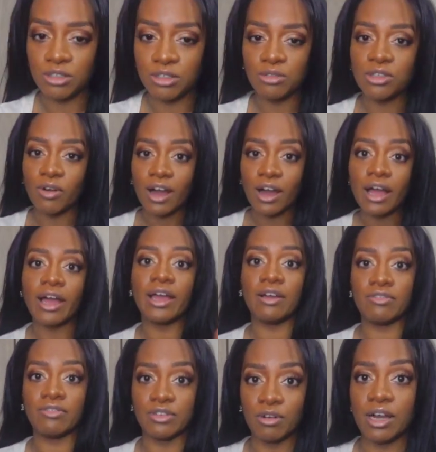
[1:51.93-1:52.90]
you know I
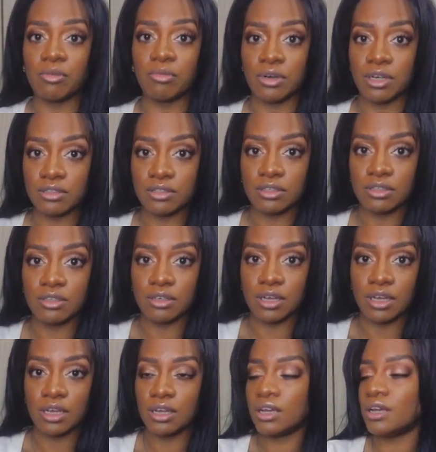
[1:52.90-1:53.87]
have no eyebrows,
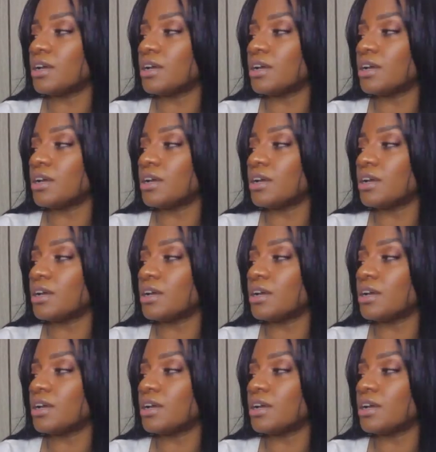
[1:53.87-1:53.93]
okay?